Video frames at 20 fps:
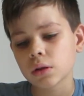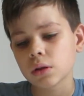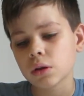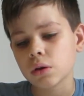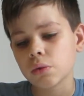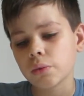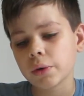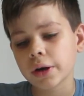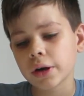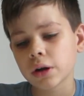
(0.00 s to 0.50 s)

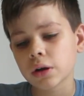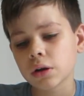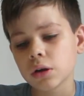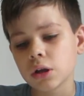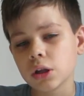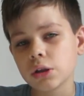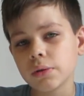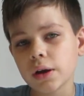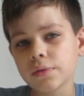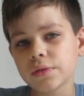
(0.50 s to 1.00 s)
where
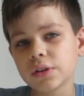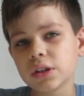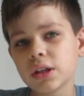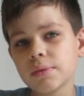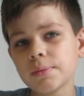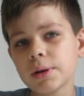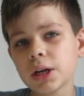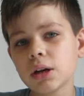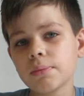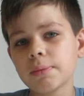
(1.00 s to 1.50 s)
you have a
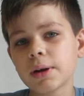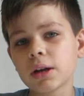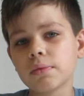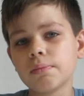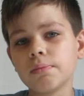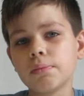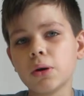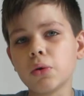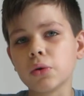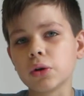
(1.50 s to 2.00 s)
limited amount
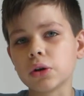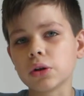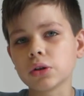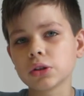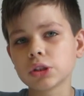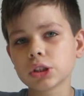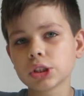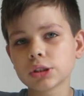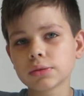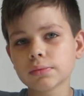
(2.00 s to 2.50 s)
of
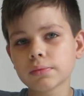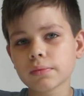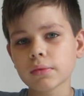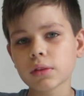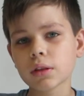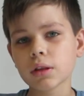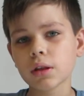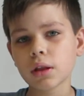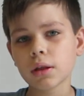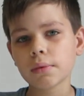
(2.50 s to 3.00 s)
motors,
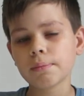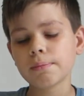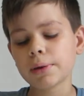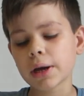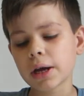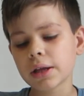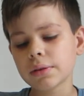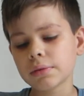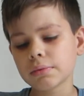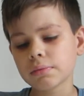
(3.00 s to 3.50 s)

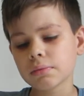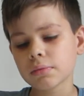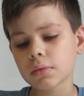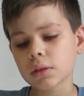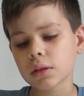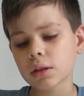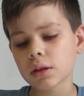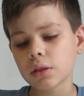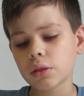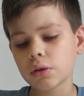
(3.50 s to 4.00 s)
but
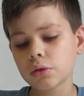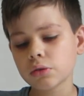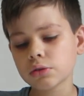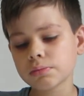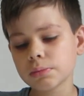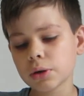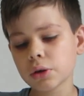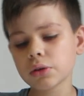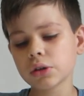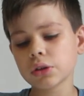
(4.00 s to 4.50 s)
those
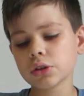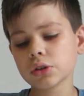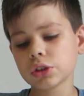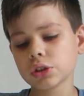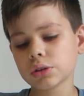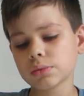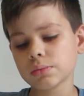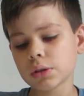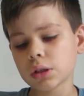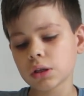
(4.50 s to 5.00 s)

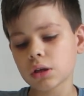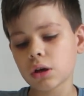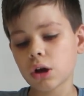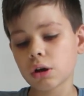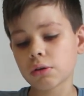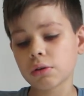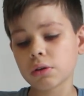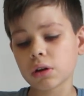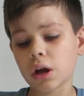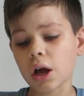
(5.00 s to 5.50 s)
motors
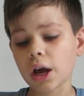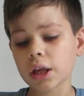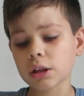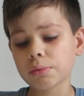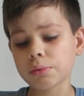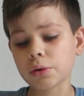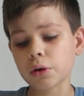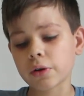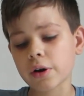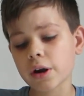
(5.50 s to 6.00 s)
are highly
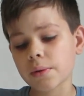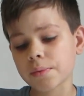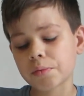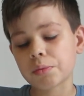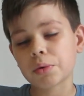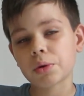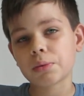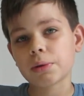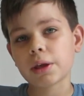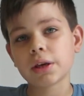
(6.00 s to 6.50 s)

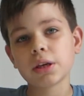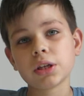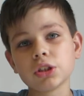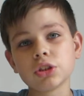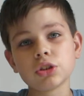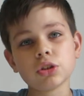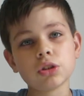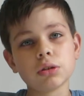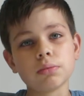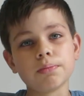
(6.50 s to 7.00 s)
programmable and can
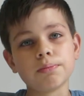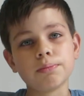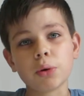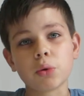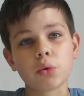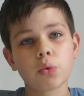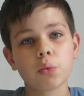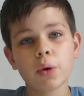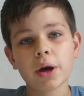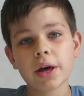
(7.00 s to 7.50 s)
turn
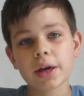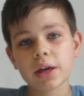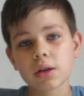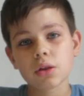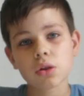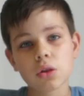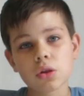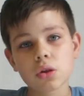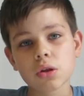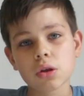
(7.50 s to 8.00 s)
both
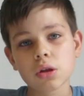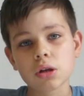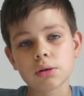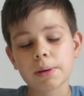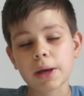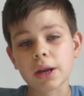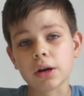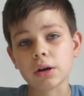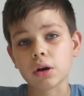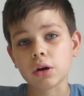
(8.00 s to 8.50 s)
ways,
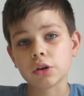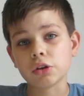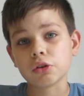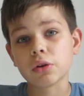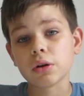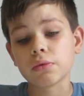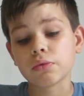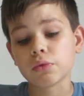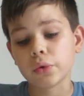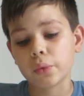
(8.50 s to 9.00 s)
depending on your
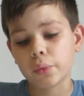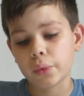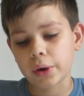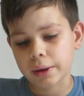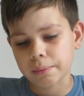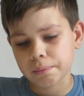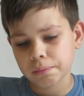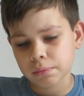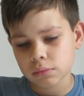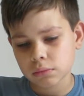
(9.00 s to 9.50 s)
every whim.